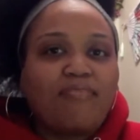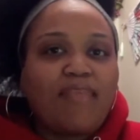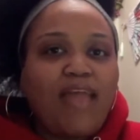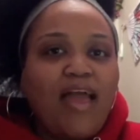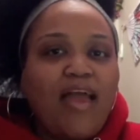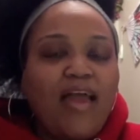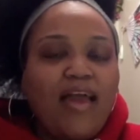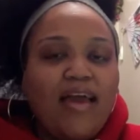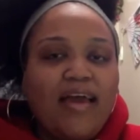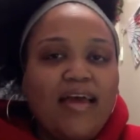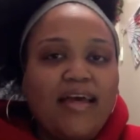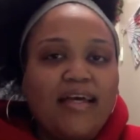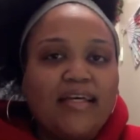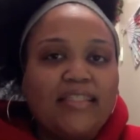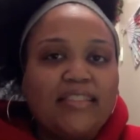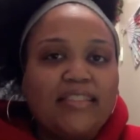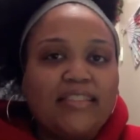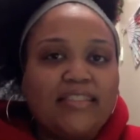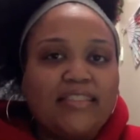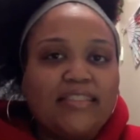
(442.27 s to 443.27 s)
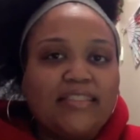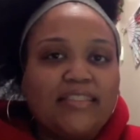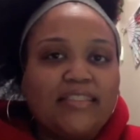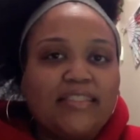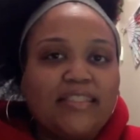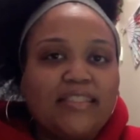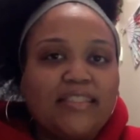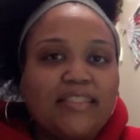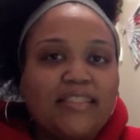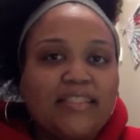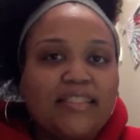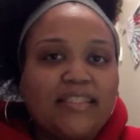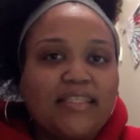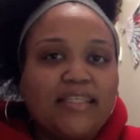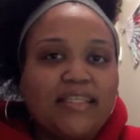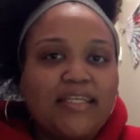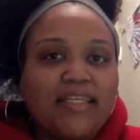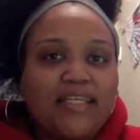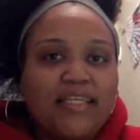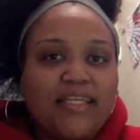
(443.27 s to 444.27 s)
and
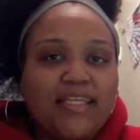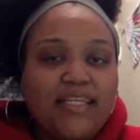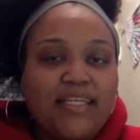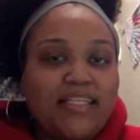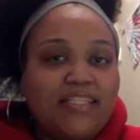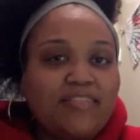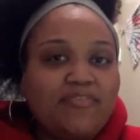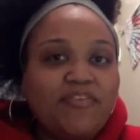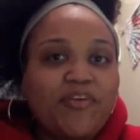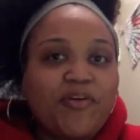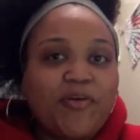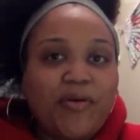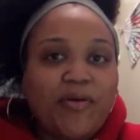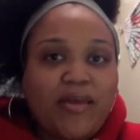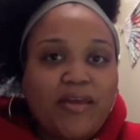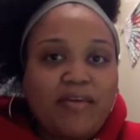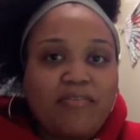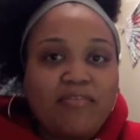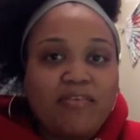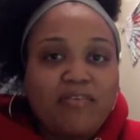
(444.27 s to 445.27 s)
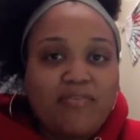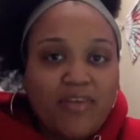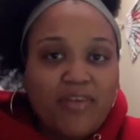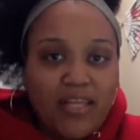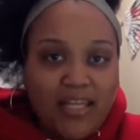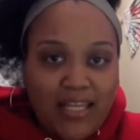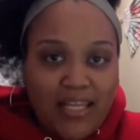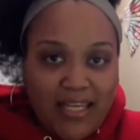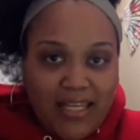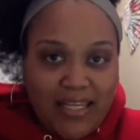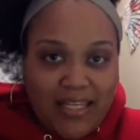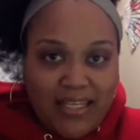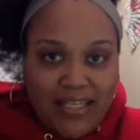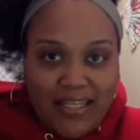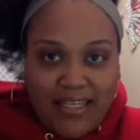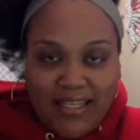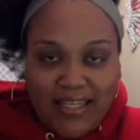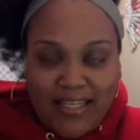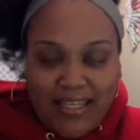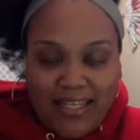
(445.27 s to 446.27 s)
it is very fulfilling,
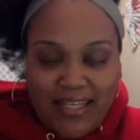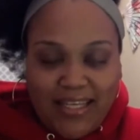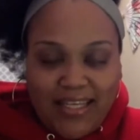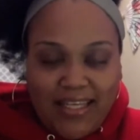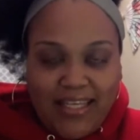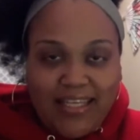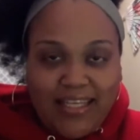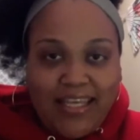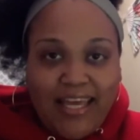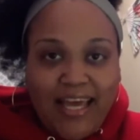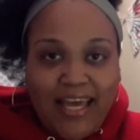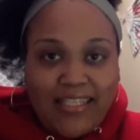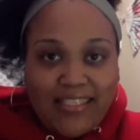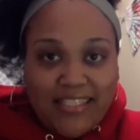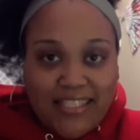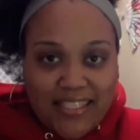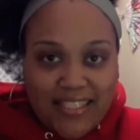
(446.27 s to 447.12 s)
yet